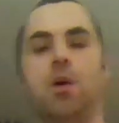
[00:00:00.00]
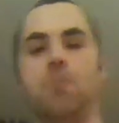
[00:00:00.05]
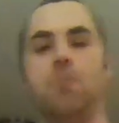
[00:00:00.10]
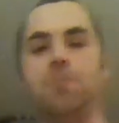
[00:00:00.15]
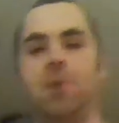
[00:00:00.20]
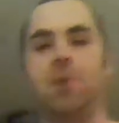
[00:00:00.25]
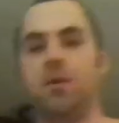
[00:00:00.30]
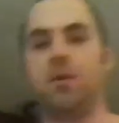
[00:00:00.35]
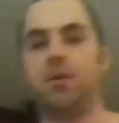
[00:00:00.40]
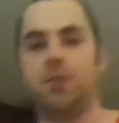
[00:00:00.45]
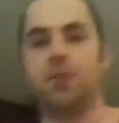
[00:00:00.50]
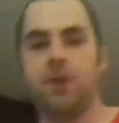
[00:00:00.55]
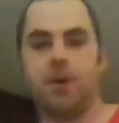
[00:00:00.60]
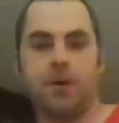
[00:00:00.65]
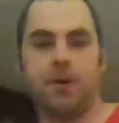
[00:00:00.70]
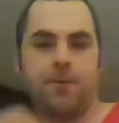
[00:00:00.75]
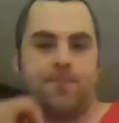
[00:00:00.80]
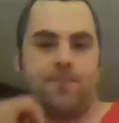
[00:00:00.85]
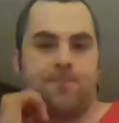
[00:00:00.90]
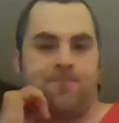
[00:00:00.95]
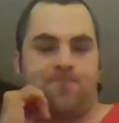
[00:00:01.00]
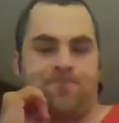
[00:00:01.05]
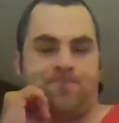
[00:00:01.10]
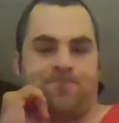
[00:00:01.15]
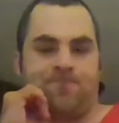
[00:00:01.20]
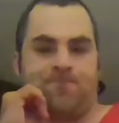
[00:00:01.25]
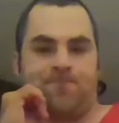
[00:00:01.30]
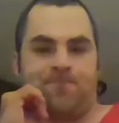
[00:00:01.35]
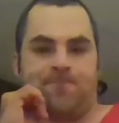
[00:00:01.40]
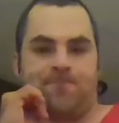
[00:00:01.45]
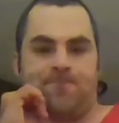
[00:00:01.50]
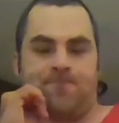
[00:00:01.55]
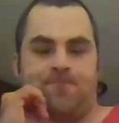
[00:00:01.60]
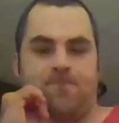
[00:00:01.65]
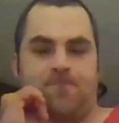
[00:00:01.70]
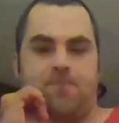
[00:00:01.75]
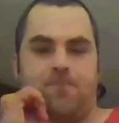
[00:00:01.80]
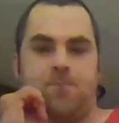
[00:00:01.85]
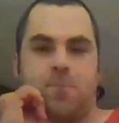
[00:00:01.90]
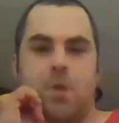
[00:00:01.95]
But
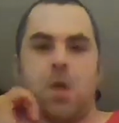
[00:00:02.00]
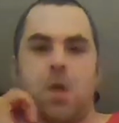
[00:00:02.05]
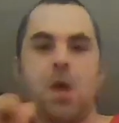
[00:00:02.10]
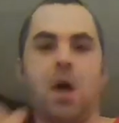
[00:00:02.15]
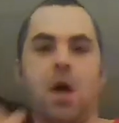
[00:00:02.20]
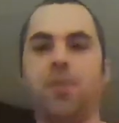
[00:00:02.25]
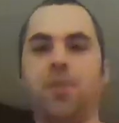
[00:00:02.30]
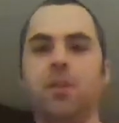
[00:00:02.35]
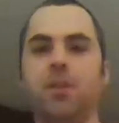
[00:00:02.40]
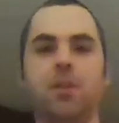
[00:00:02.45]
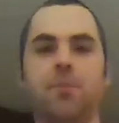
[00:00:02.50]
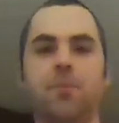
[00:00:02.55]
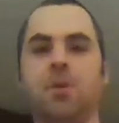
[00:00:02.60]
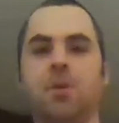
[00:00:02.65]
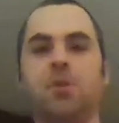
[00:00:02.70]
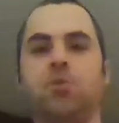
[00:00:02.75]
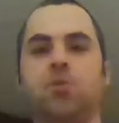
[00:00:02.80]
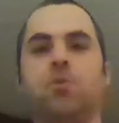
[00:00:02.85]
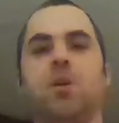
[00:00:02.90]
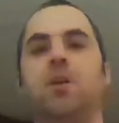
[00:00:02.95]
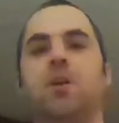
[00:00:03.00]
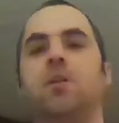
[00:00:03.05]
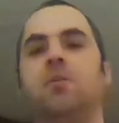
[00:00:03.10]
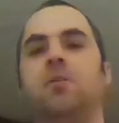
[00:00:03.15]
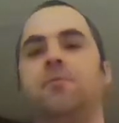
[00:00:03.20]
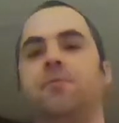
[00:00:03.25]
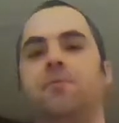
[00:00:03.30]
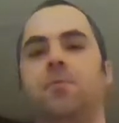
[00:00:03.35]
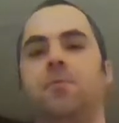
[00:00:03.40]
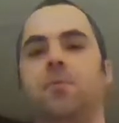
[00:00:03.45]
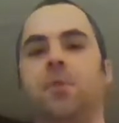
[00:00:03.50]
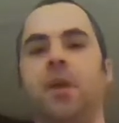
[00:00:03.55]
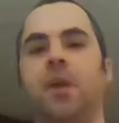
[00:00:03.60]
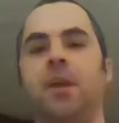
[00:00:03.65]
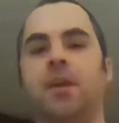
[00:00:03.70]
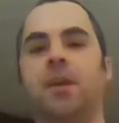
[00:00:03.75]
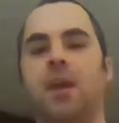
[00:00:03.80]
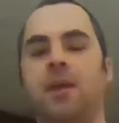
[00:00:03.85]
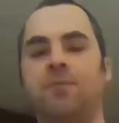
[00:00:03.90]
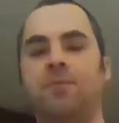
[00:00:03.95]
I think that'd be a great,
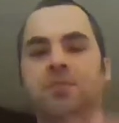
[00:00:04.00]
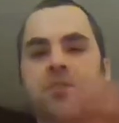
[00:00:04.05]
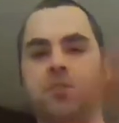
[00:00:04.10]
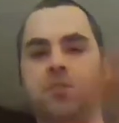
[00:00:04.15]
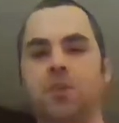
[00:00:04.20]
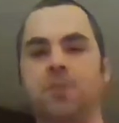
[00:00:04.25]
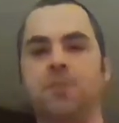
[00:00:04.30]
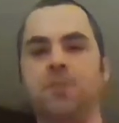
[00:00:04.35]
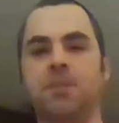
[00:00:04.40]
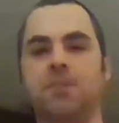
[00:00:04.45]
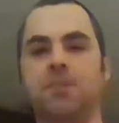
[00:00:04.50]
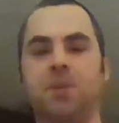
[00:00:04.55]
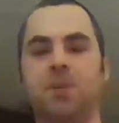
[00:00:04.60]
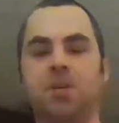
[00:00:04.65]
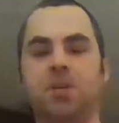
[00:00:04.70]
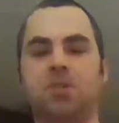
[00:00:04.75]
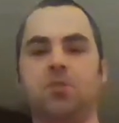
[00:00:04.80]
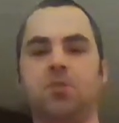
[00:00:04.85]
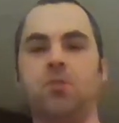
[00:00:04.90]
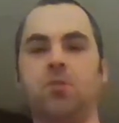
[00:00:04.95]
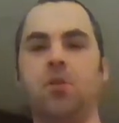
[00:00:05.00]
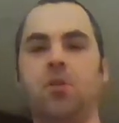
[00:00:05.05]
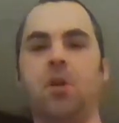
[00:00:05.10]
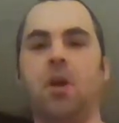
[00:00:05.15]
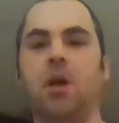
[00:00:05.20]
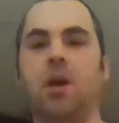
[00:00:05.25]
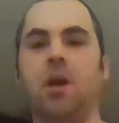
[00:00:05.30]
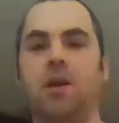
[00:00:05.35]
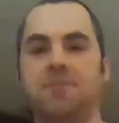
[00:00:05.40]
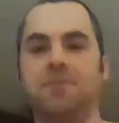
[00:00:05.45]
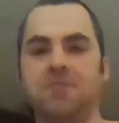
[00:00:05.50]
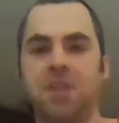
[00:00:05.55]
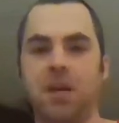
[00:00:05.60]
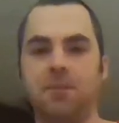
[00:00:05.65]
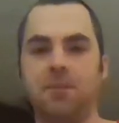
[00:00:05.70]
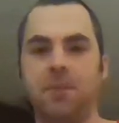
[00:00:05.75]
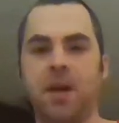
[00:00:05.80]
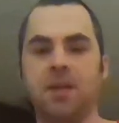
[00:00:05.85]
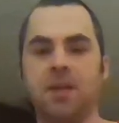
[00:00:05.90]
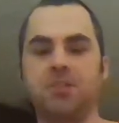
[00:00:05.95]
like, have a streaming special, have
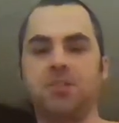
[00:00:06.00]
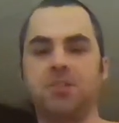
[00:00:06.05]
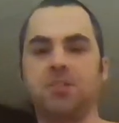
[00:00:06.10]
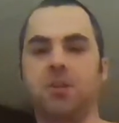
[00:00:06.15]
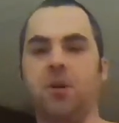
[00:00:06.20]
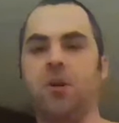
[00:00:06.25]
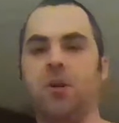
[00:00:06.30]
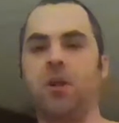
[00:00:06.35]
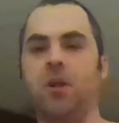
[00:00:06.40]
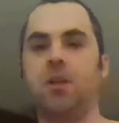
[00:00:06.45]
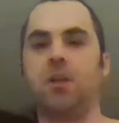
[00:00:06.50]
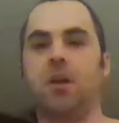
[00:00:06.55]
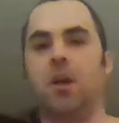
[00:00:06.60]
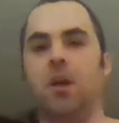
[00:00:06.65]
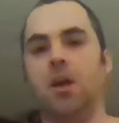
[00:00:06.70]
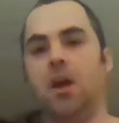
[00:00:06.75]
10 matches on it.